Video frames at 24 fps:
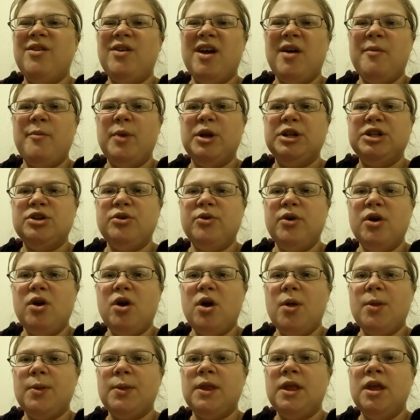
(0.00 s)
don't have much going
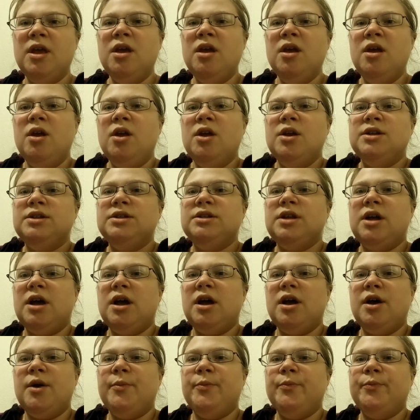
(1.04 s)
on
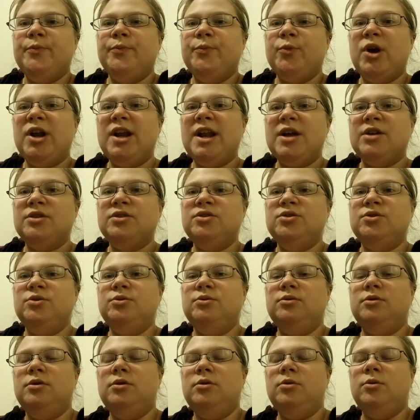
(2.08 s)
right now
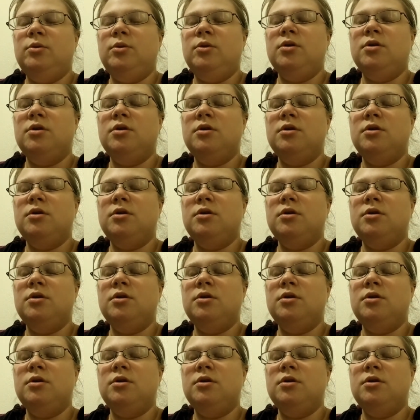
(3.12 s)
to do